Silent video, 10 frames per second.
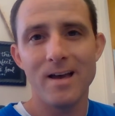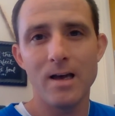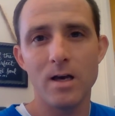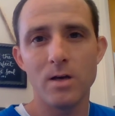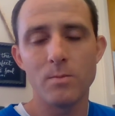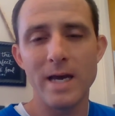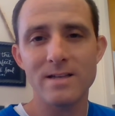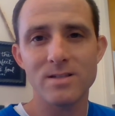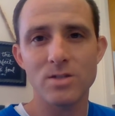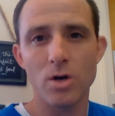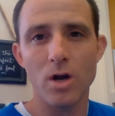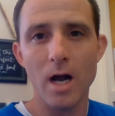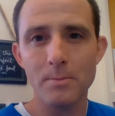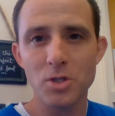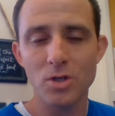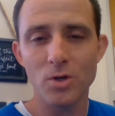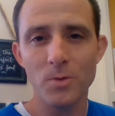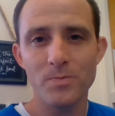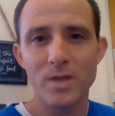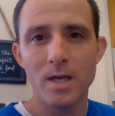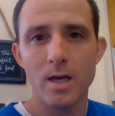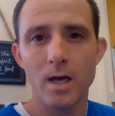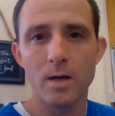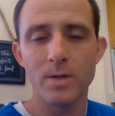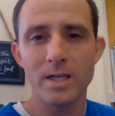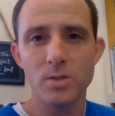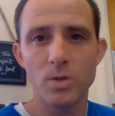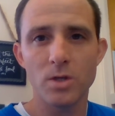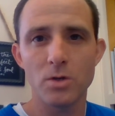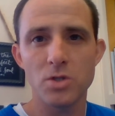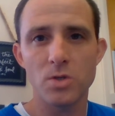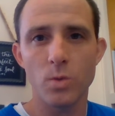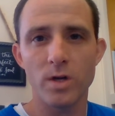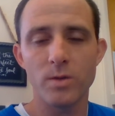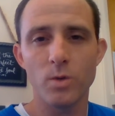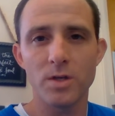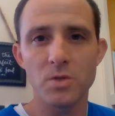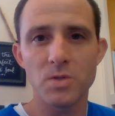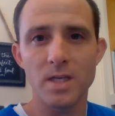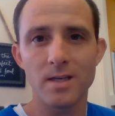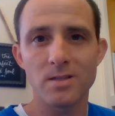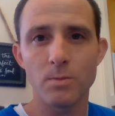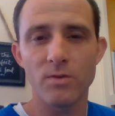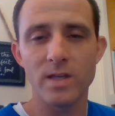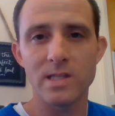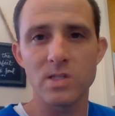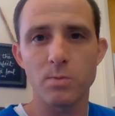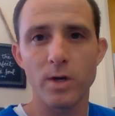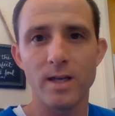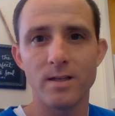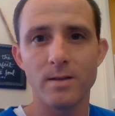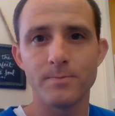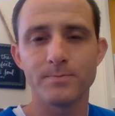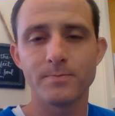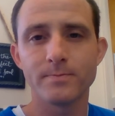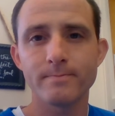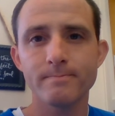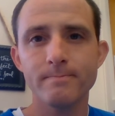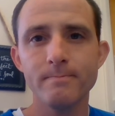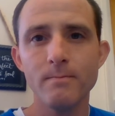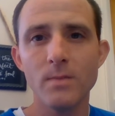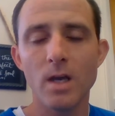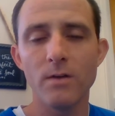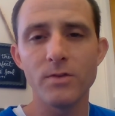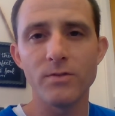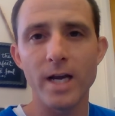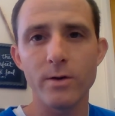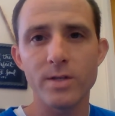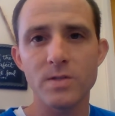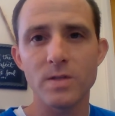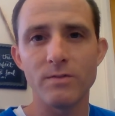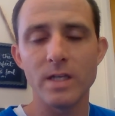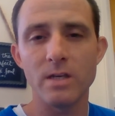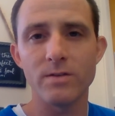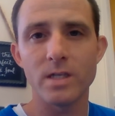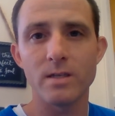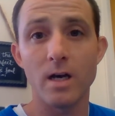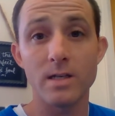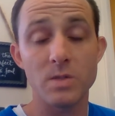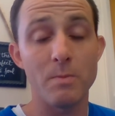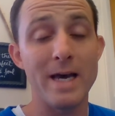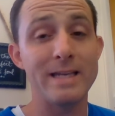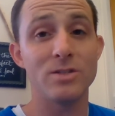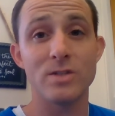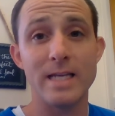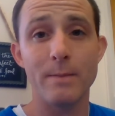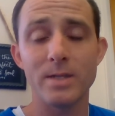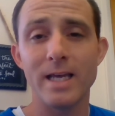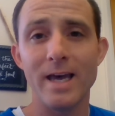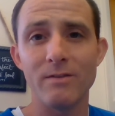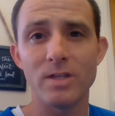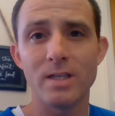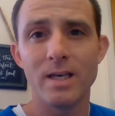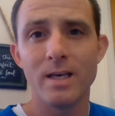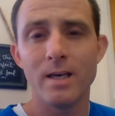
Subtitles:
Masks are optional, but I do encourage you to wear them while you sing to prevent the spread of the virus if any of us might just happen to have it